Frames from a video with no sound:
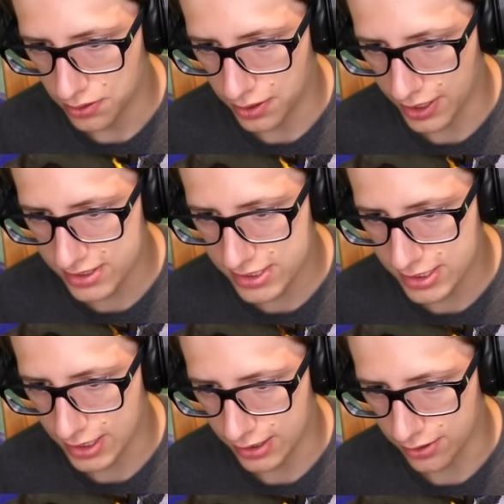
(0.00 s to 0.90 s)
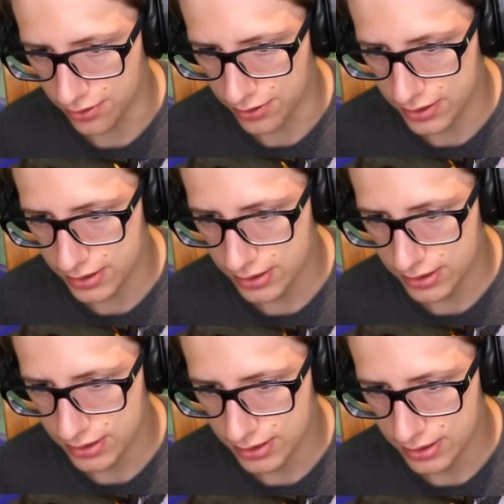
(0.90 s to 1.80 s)
That's not good.
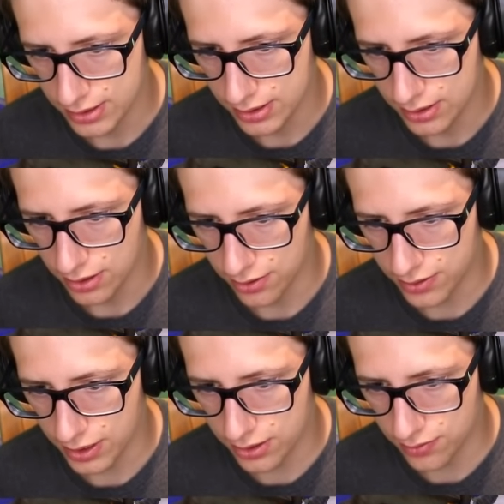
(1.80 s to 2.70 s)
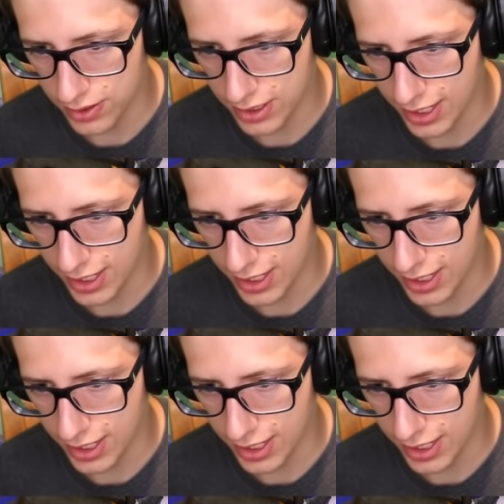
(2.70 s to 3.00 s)
Okay, green